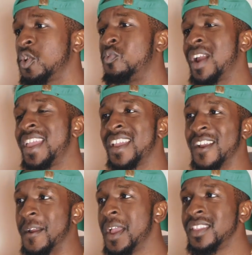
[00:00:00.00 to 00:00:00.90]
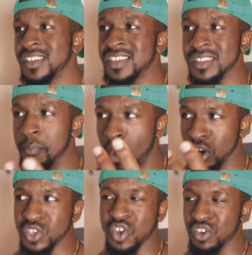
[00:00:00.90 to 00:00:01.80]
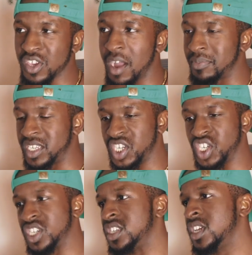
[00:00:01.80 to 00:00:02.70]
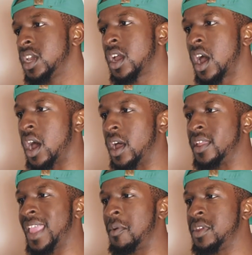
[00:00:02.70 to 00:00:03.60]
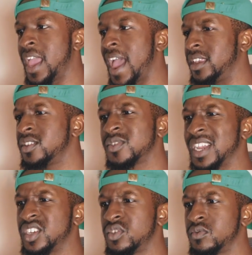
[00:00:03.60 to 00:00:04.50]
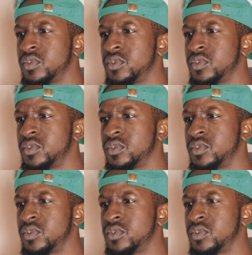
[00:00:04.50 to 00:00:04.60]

So right here, this is the Bar Stars competition that we had. It was like